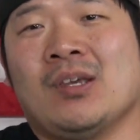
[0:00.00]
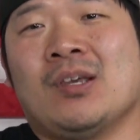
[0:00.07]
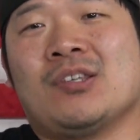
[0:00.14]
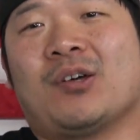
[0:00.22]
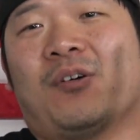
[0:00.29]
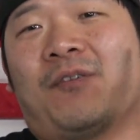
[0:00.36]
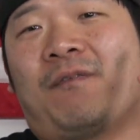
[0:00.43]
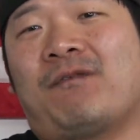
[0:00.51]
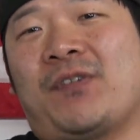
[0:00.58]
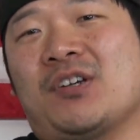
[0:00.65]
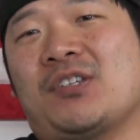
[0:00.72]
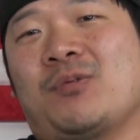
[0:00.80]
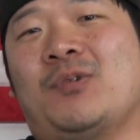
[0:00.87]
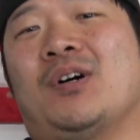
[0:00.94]
So,
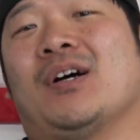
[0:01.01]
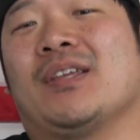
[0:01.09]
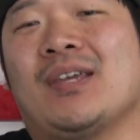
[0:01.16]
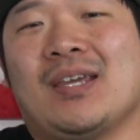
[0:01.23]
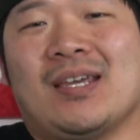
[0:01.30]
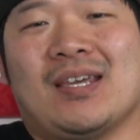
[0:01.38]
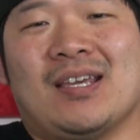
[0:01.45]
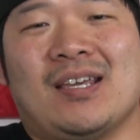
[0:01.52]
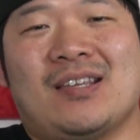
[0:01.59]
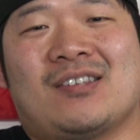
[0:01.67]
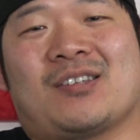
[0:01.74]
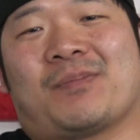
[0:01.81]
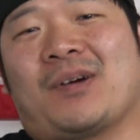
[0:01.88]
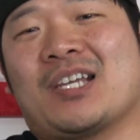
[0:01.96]
first one
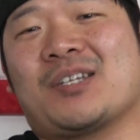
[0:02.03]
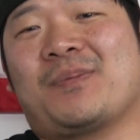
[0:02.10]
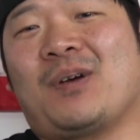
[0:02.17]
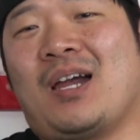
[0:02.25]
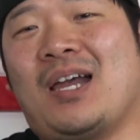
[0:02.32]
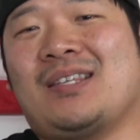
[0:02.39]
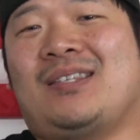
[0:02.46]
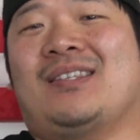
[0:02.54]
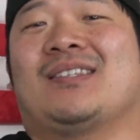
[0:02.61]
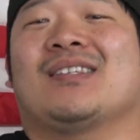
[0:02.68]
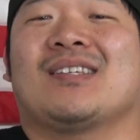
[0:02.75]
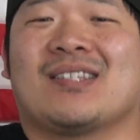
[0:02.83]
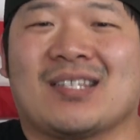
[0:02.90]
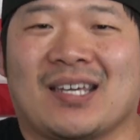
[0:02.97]
is, surprise, surprise, the
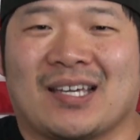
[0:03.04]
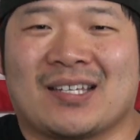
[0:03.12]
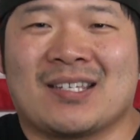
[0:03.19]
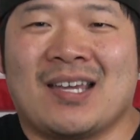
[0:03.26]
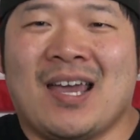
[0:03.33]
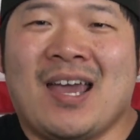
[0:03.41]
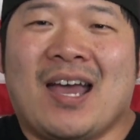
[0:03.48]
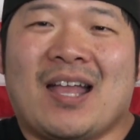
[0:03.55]
C6.